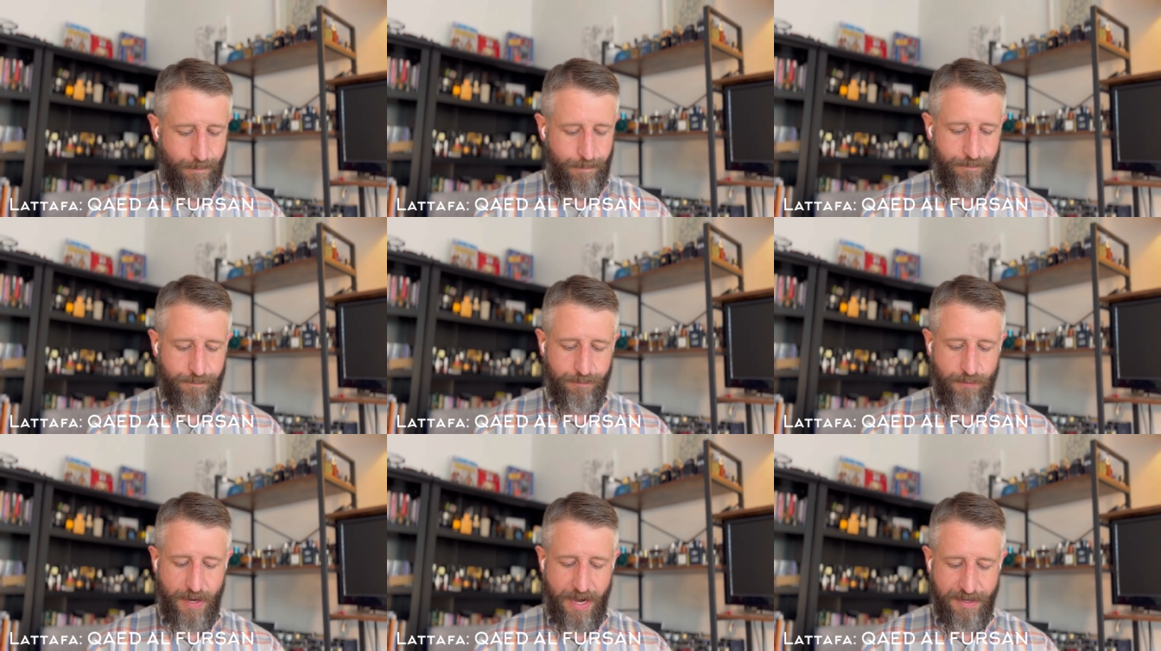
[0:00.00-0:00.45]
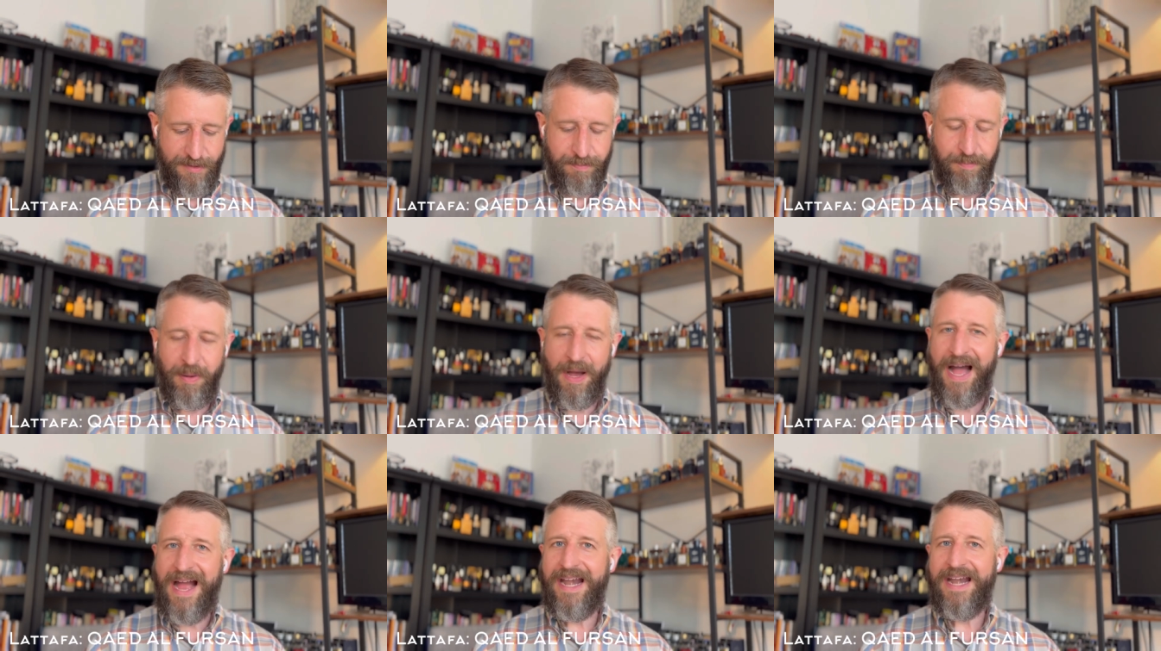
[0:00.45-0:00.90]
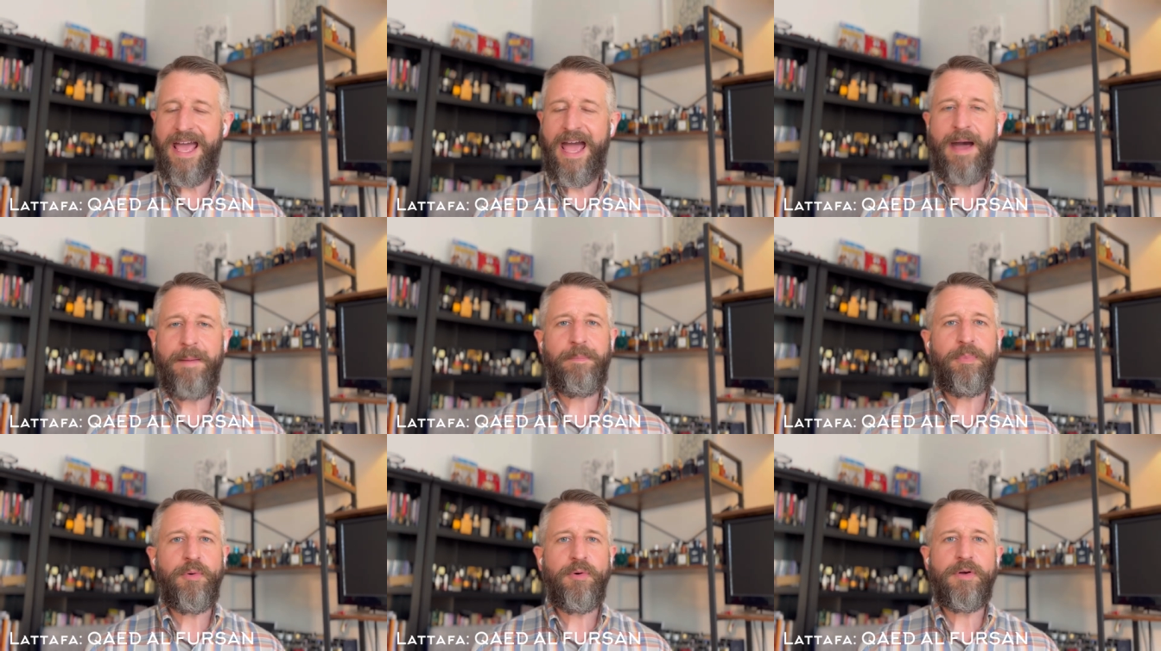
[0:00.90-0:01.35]
fresh
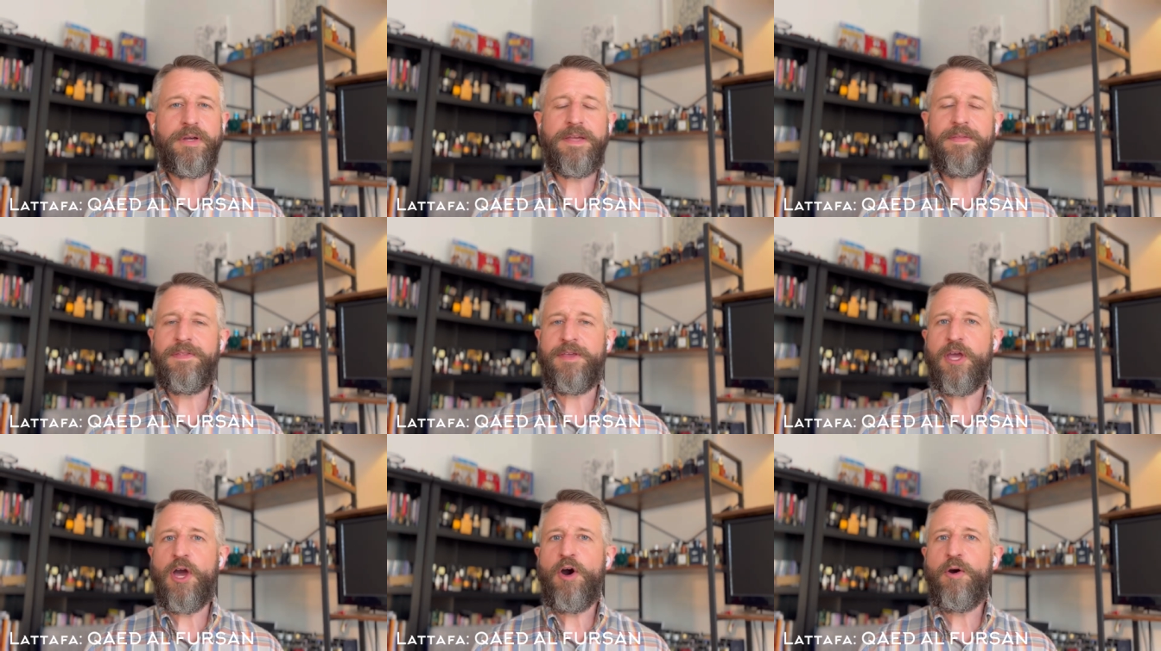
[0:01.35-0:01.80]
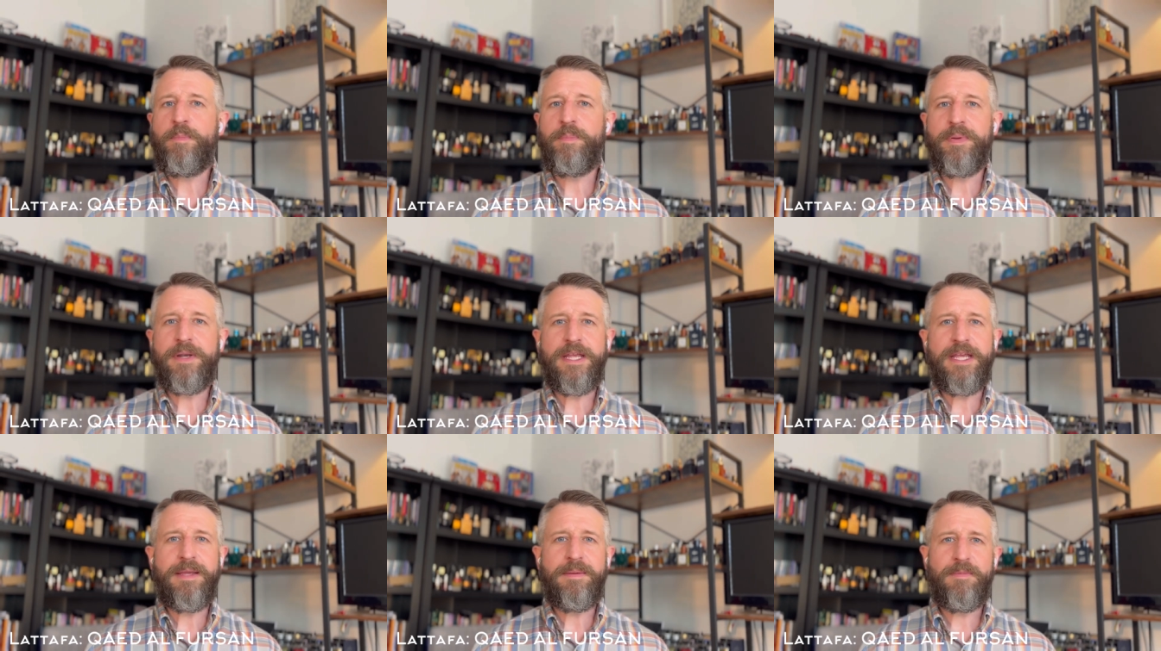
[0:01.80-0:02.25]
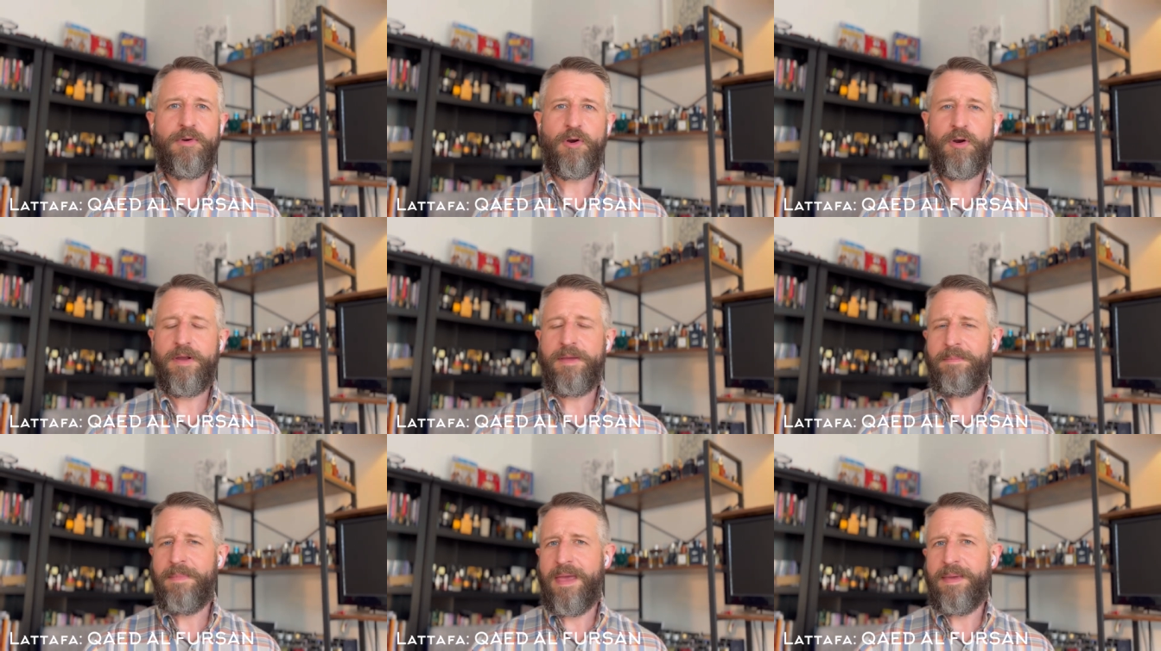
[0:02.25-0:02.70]
pineapple in the opening,
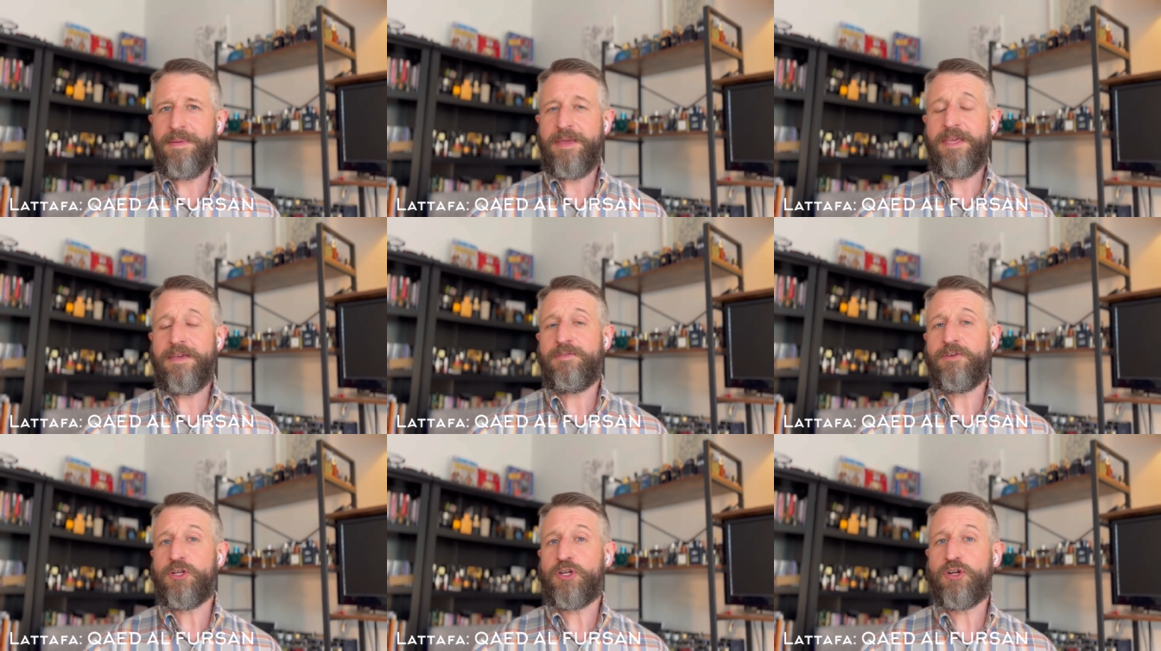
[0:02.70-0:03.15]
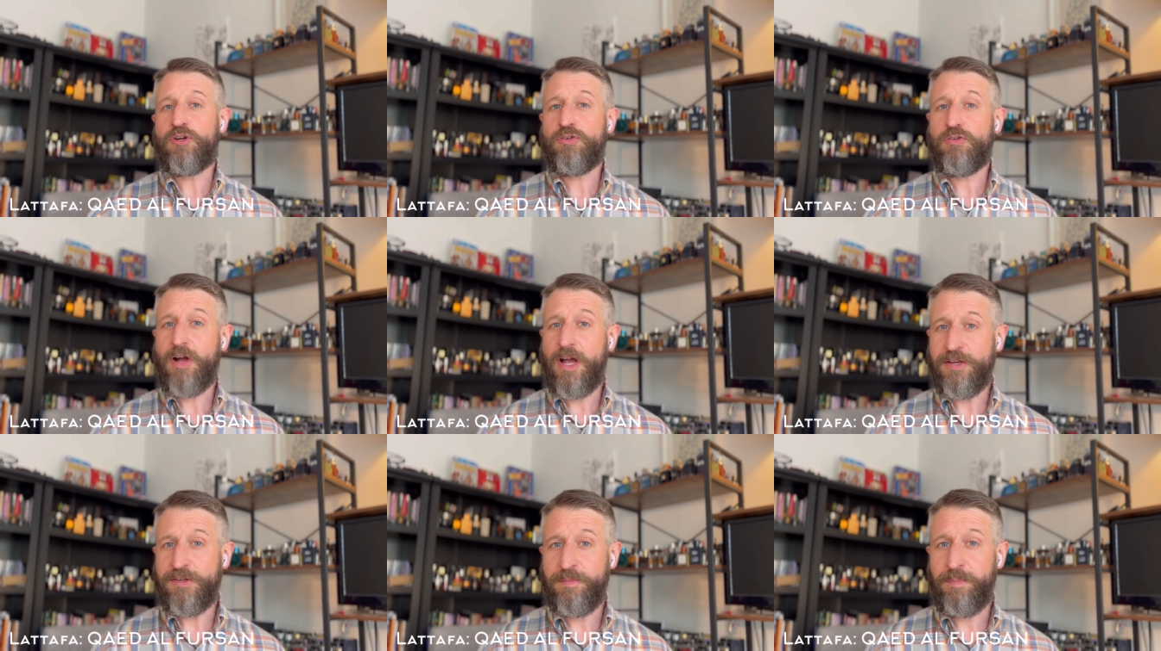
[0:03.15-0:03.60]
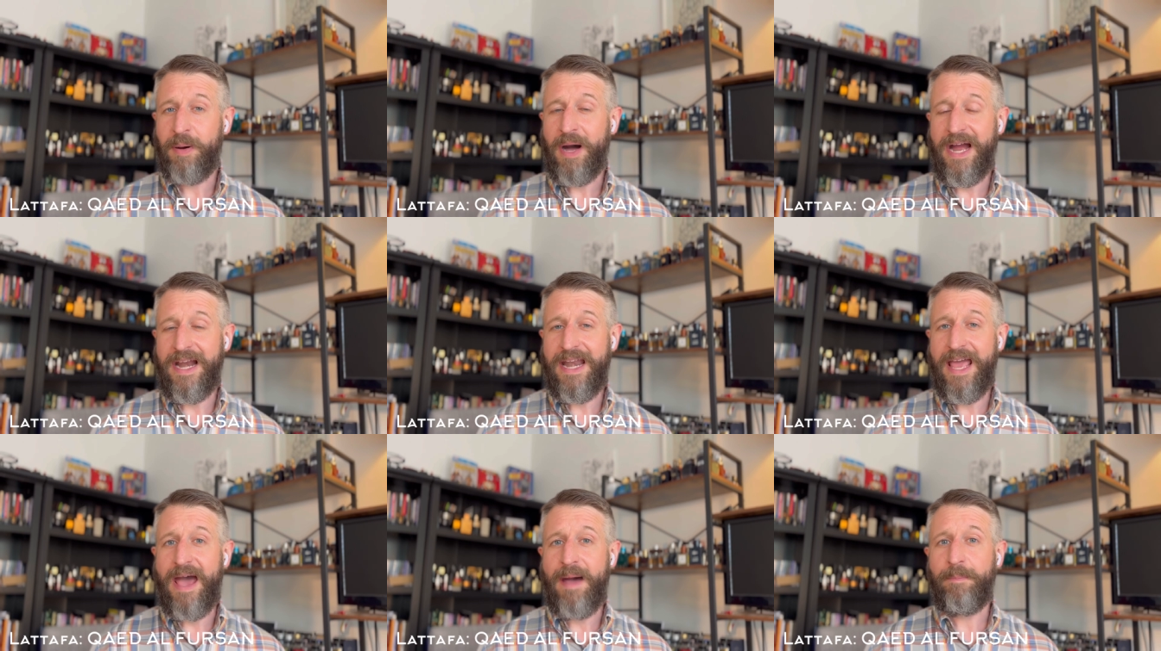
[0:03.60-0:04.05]
or maybe even crushed
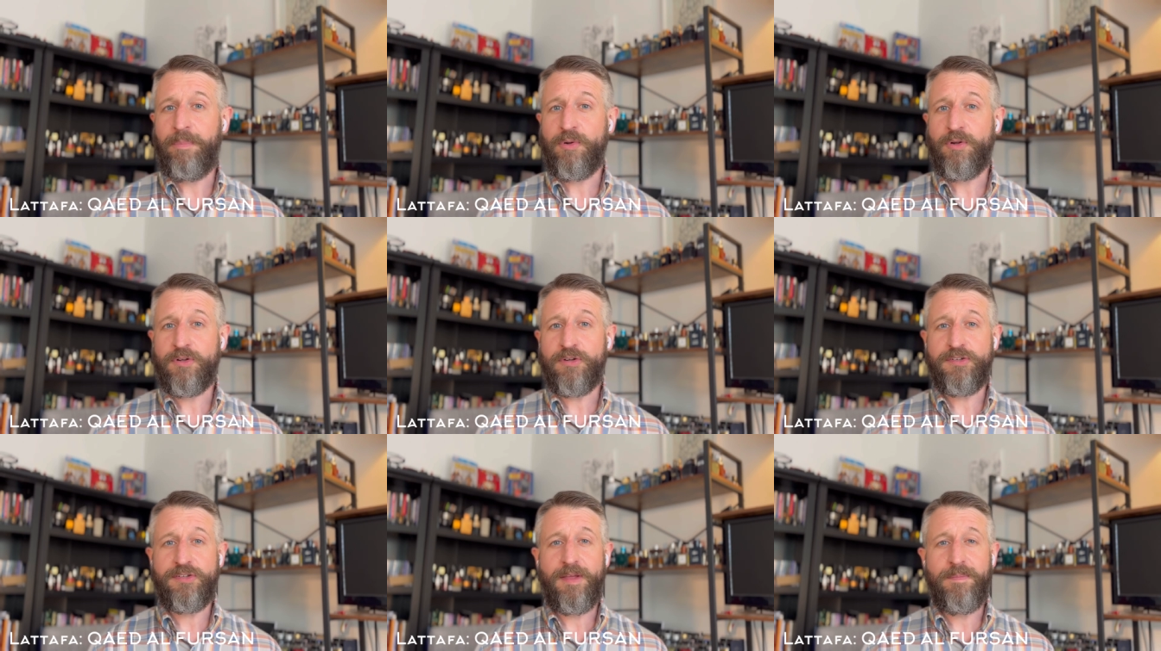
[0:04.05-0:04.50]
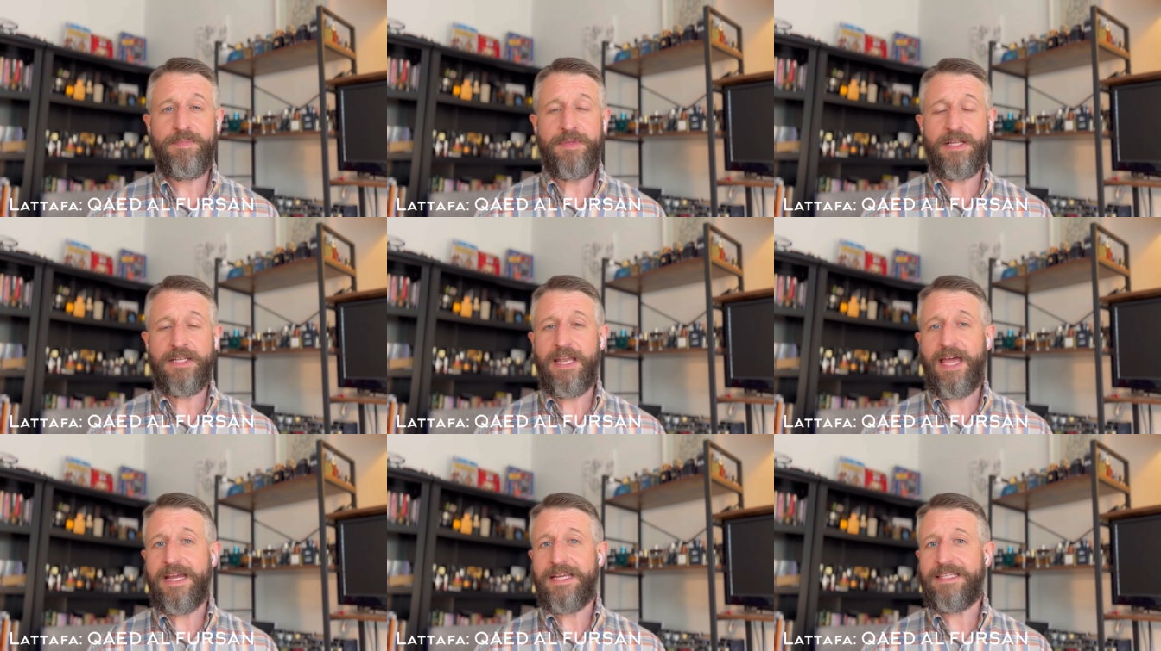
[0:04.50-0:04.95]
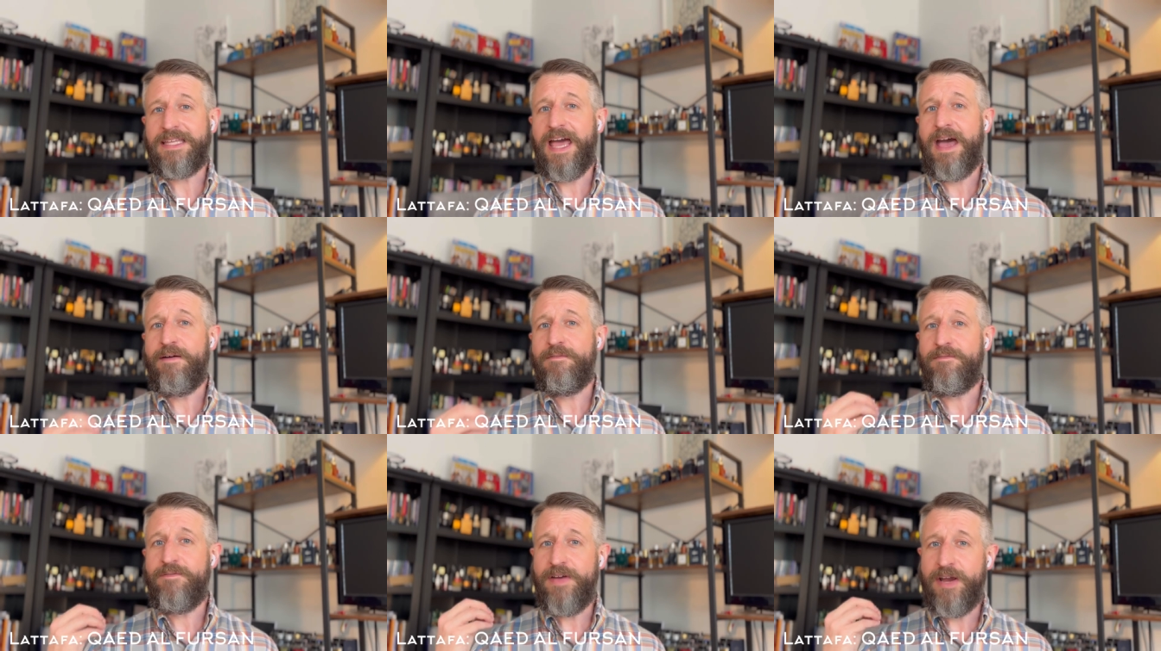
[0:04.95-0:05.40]
pineapple or something like that.